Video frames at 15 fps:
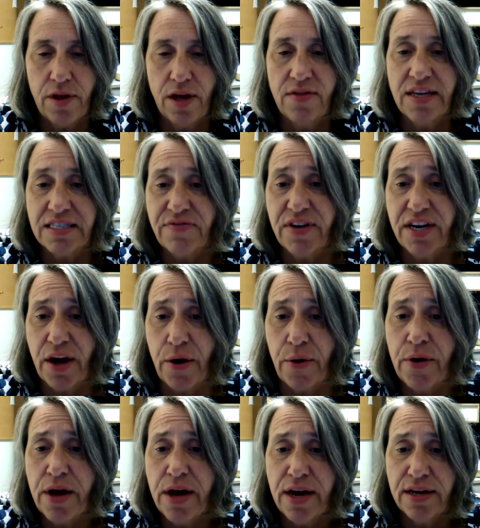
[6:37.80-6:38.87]
this video.
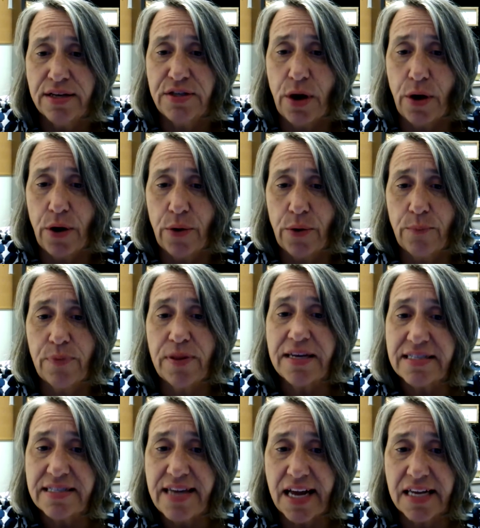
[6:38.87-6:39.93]
So
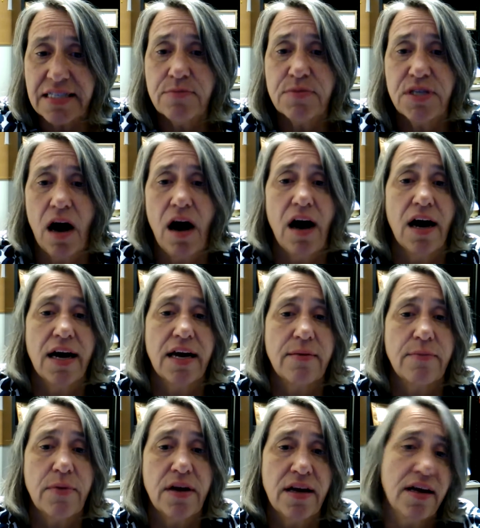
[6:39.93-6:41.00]
please take some
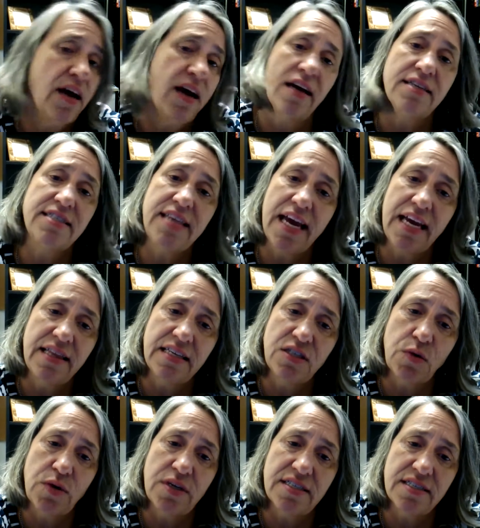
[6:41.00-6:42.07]
time, take these
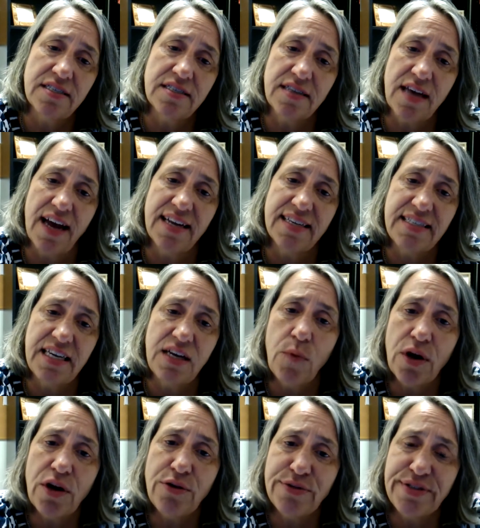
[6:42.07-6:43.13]
quizzes, kind of see
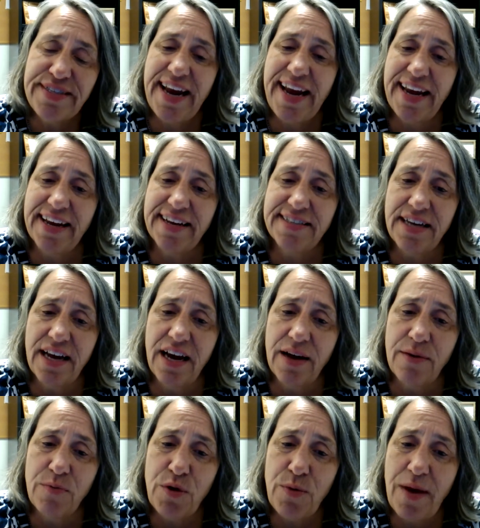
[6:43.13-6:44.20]
where you stand.
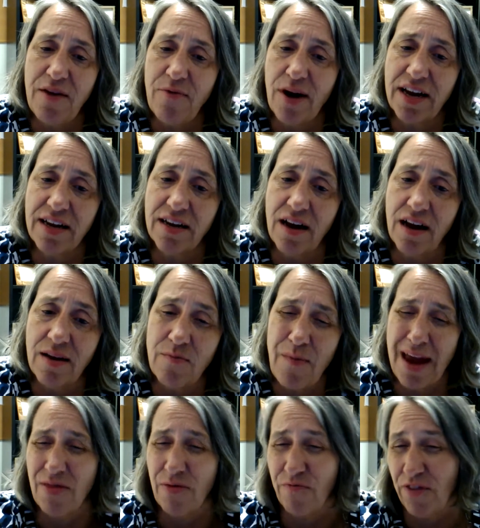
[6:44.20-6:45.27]
You may
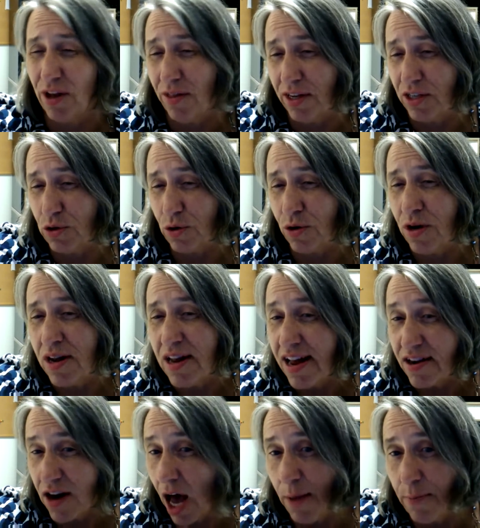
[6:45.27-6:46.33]
feel that you're
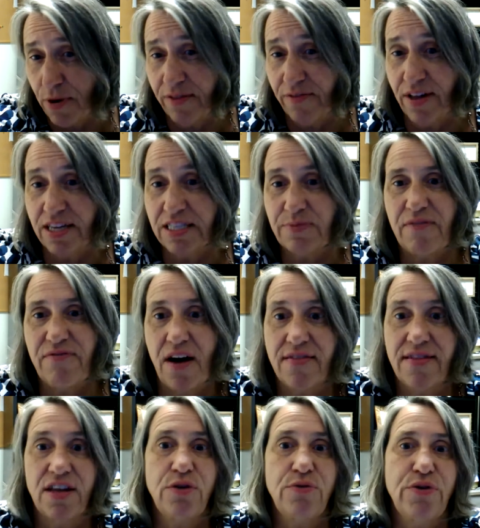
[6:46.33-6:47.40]
not privileged, but find
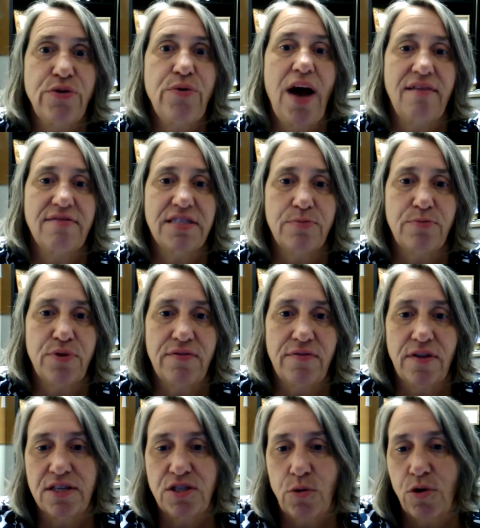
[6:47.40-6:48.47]
that you do have some
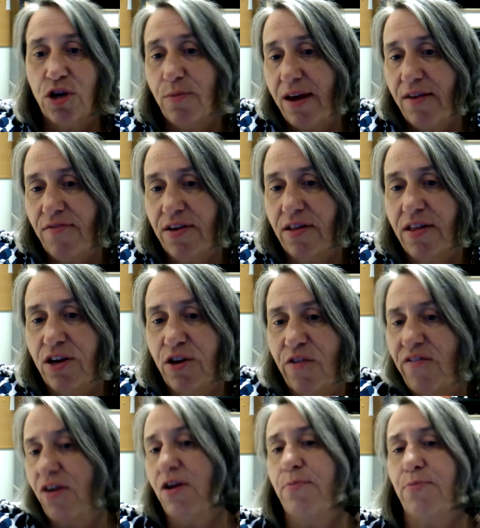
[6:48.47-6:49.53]
privilege, or you may feel that you're
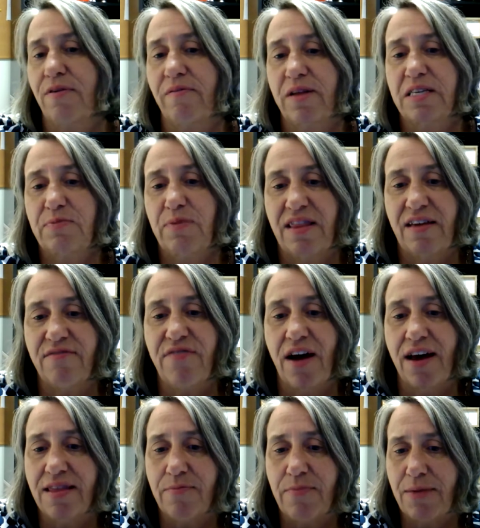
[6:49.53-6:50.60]
very privileged, but then
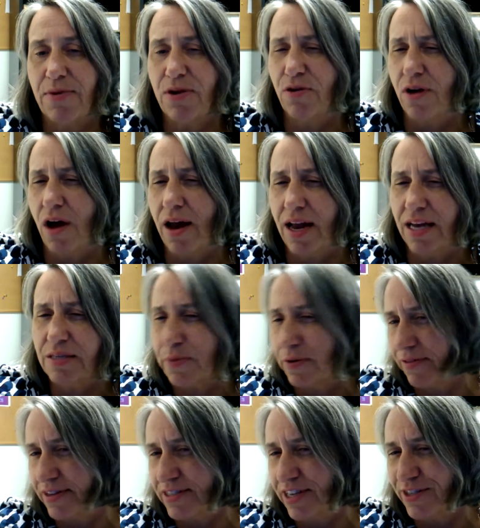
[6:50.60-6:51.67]
find that maybe you're not as
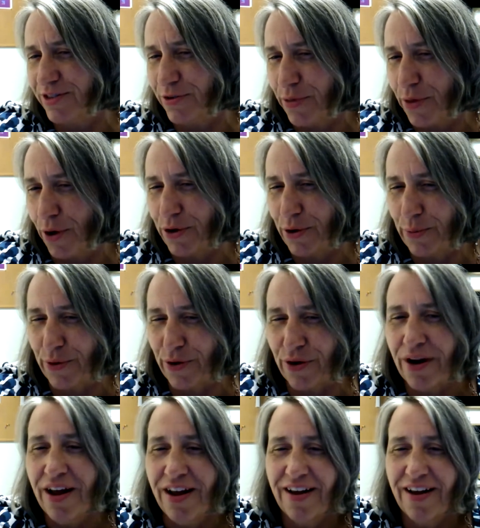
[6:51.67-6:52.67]
privileged as you thought you were.